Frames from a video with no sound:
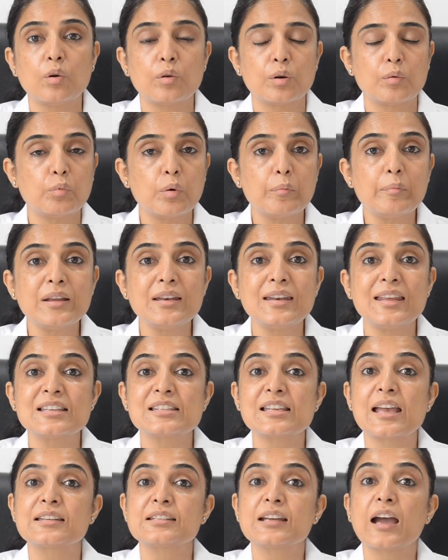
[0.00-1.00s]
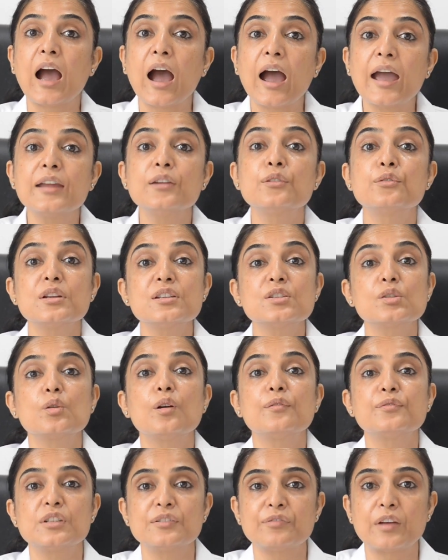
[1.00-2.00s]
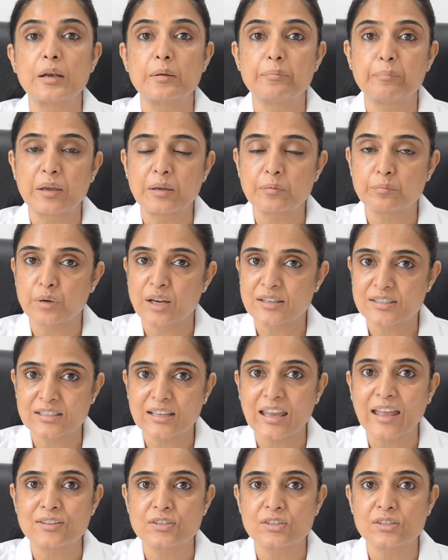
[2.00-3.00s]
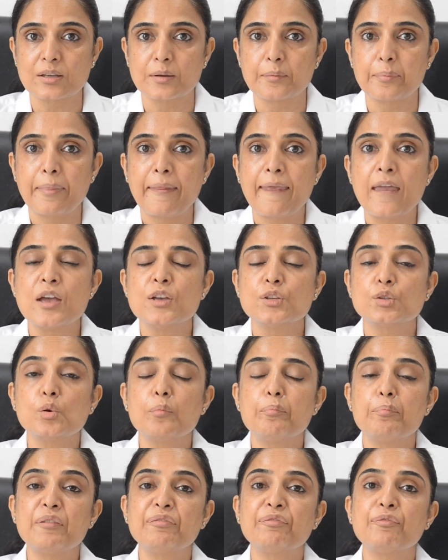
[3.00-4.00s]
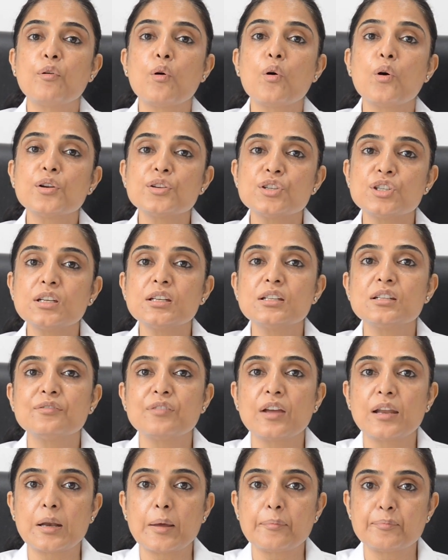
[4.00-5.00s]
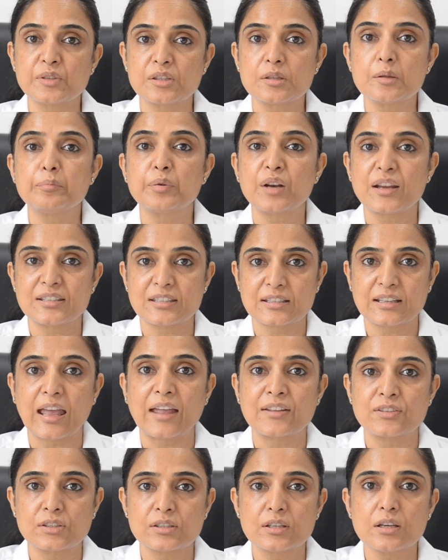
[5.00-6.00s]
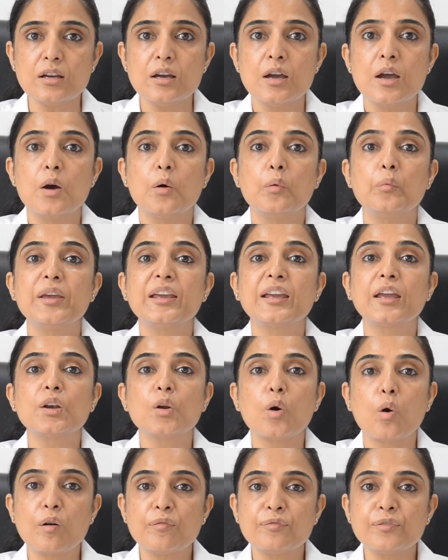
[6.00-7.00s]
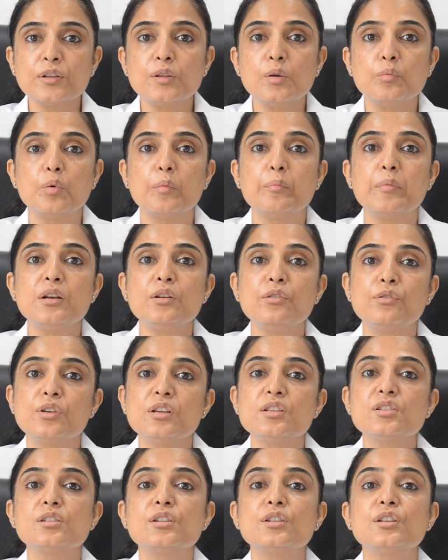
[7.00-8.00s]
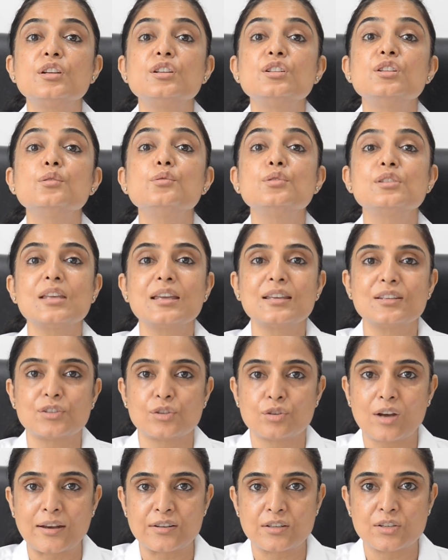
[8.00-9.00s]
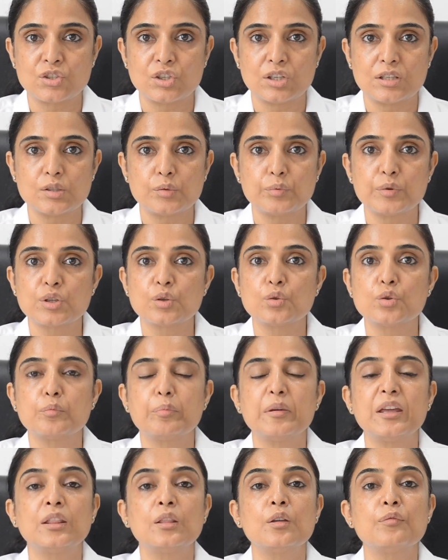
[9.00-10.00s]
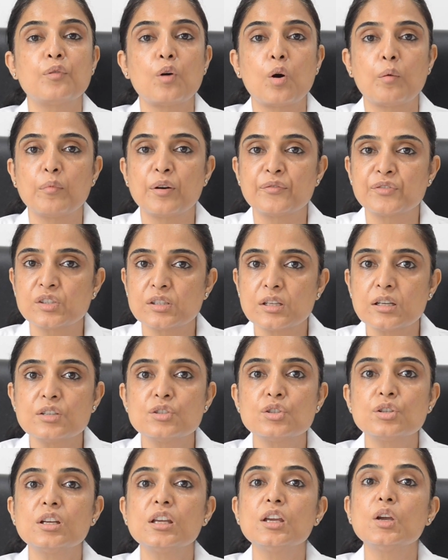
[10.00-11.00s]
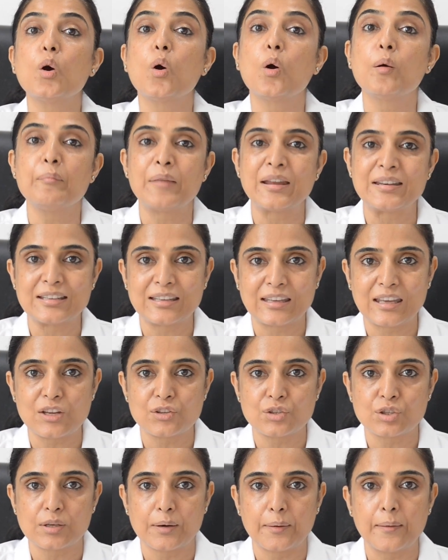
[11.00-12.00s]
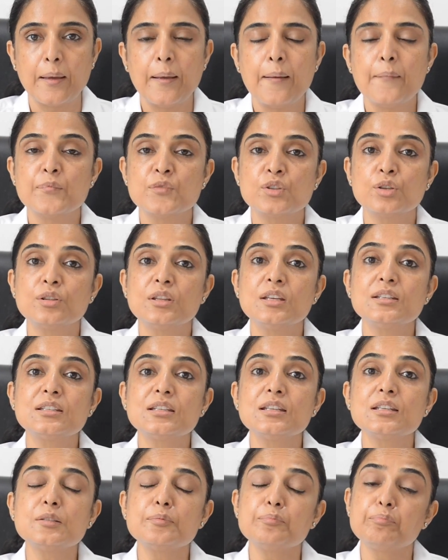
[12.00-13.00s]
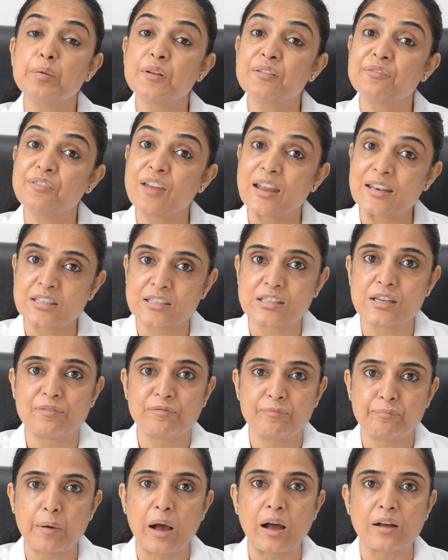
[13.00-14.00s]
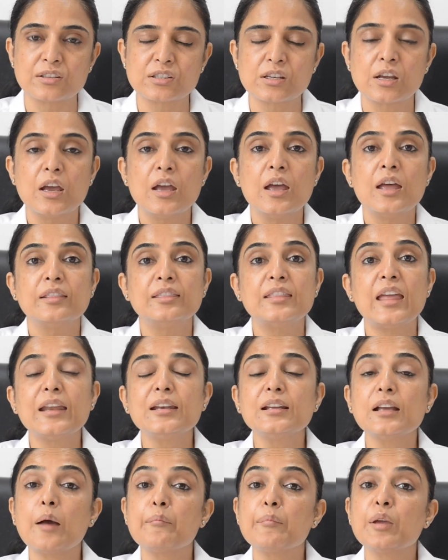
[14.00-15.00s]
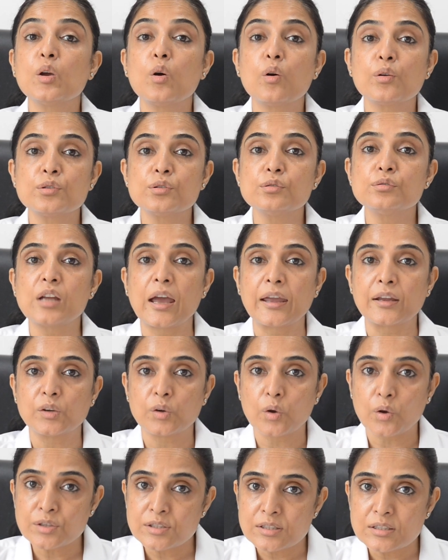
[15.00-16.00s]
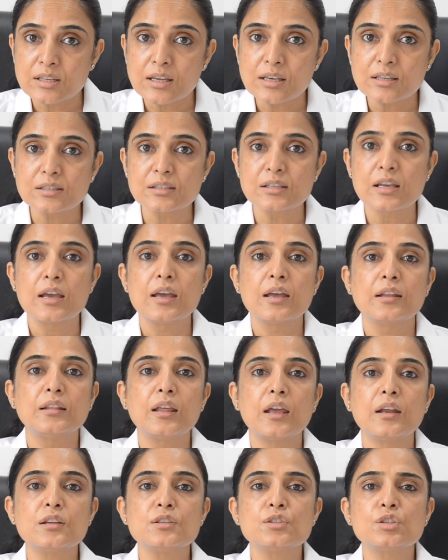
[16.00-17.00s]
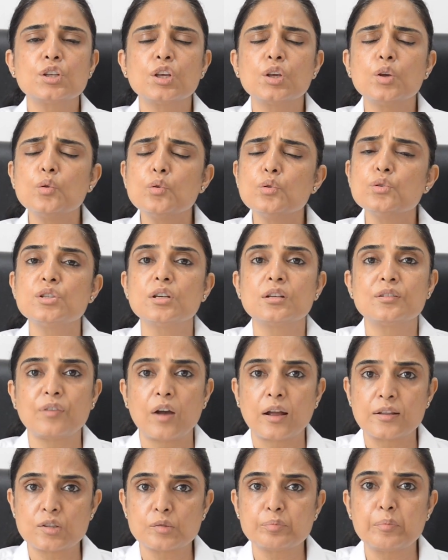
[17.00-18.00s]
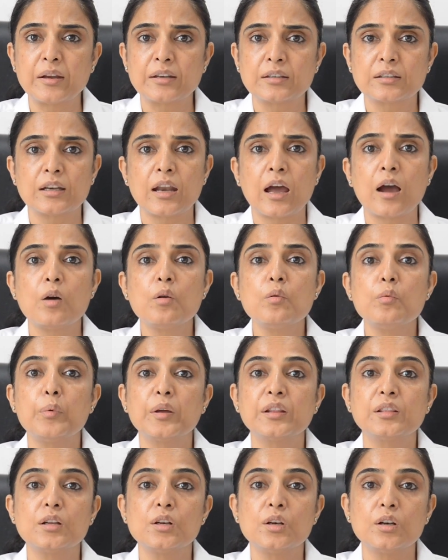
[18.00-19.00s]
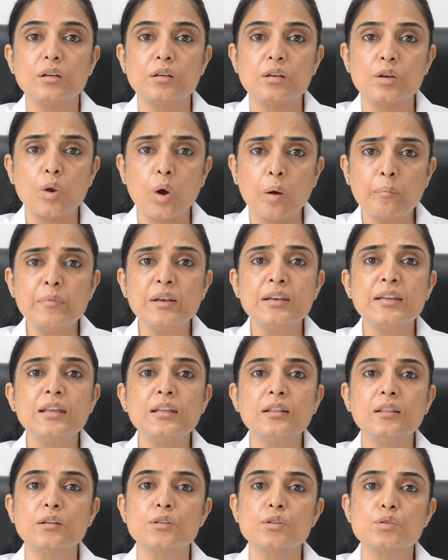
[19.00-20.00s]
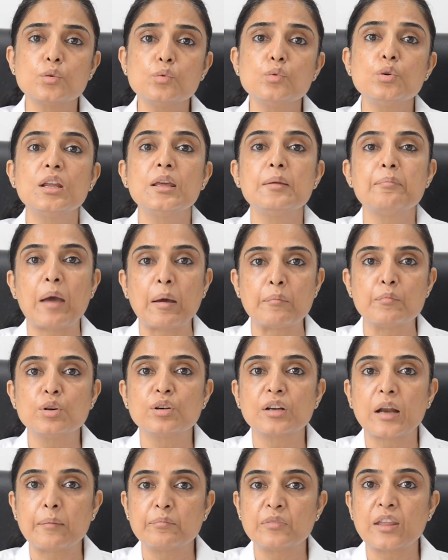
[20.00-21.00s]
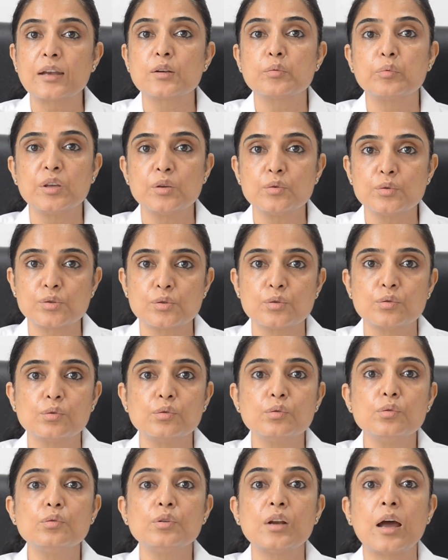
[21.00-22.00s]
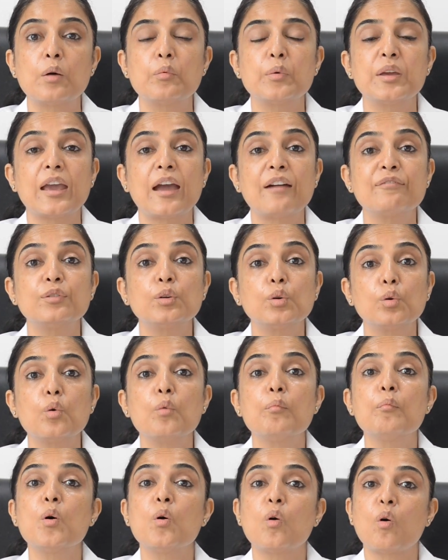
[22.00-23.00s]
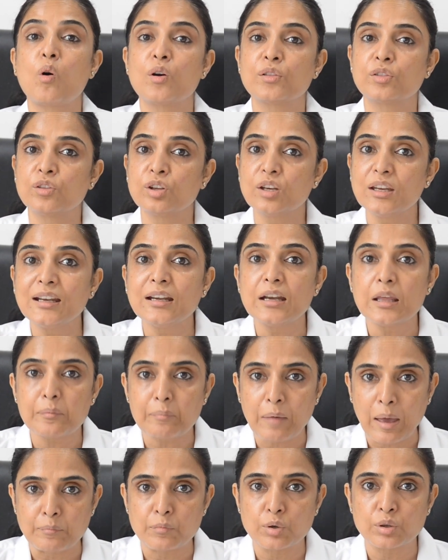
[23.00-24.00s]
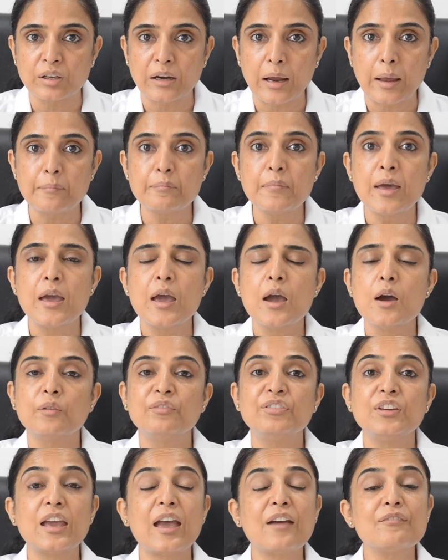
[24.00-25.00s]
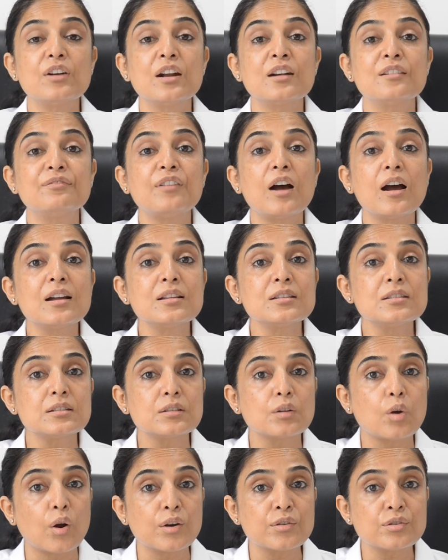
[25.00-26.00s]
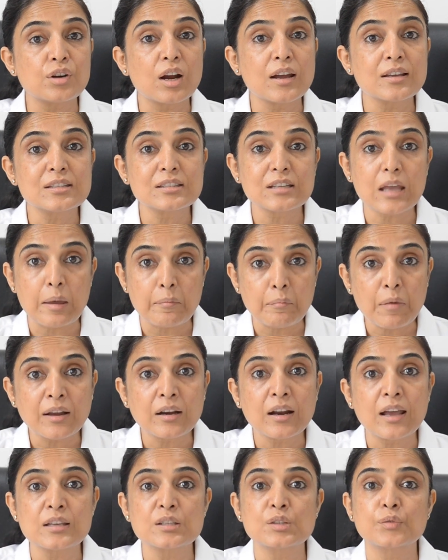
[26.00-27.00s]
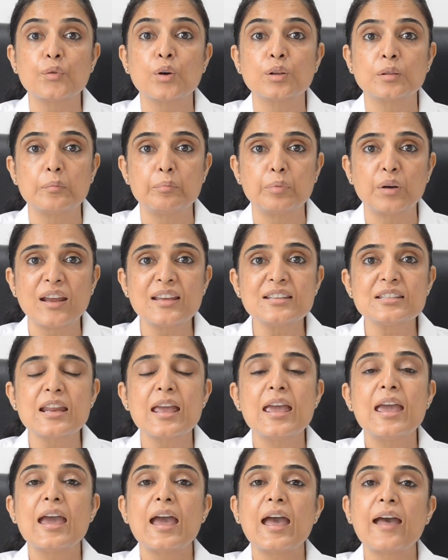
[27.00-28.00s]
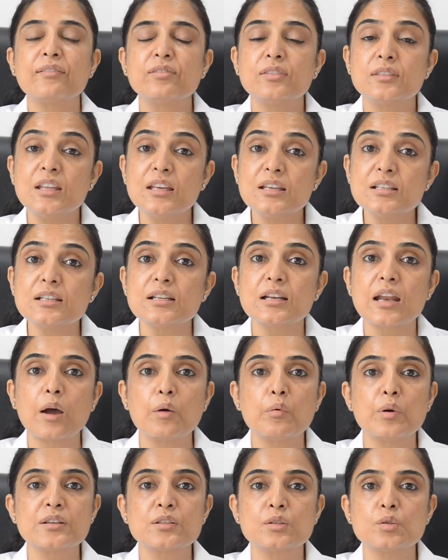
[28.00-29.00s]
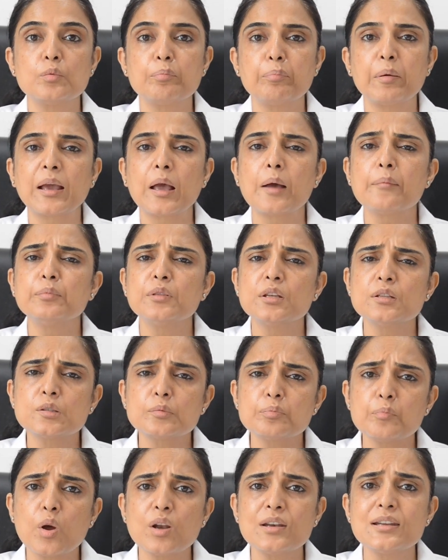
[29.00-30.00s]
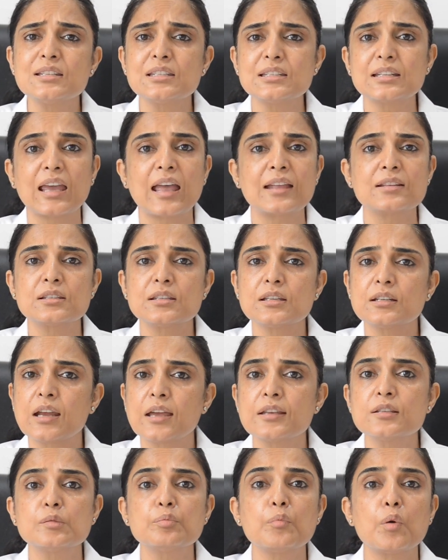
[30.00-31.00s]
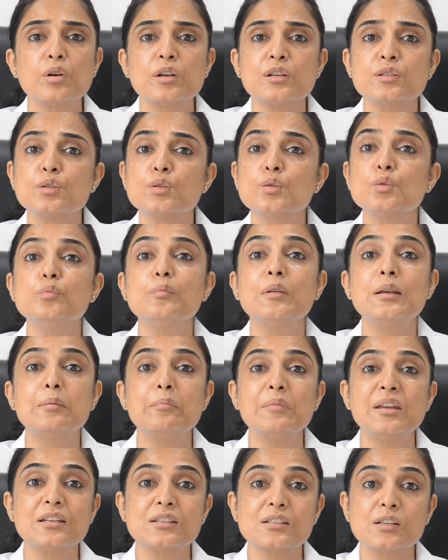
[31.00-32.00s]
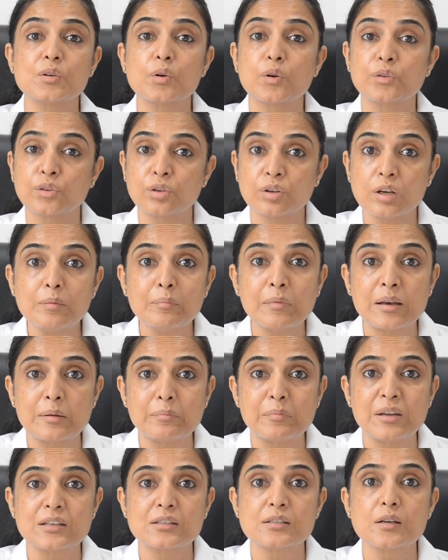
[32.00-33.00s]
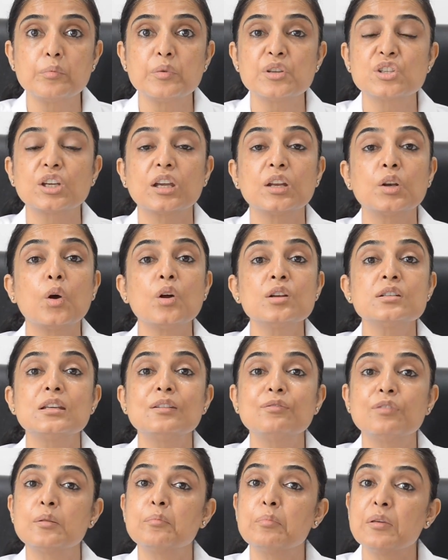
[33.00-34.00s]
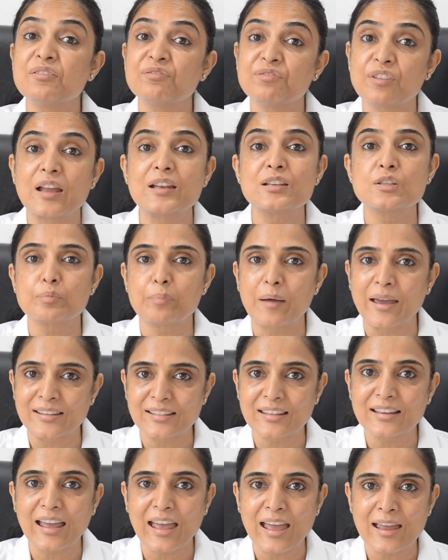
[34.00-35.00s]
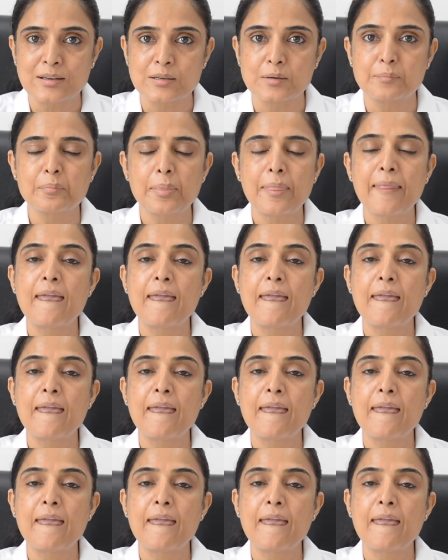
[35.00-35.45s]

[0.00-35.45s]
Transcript: or a woman is at a high risk of developing breast cancer. So before she develops the breast cancer, we can offer the woman risk reducing strategies, which could be in the form of surgery or medication. So this is preventive part. Then coming on to diagnostics, there is huge advancement now with normally the 2D mammogram that we used to do. Now we have tomo or 3D mammogram. We have advanced contrast MRIs for the breast, and these allow us to pick up the smallest cancer, as small as 2 millimeter or 3 millimeter, which cannot even be felt by the hand.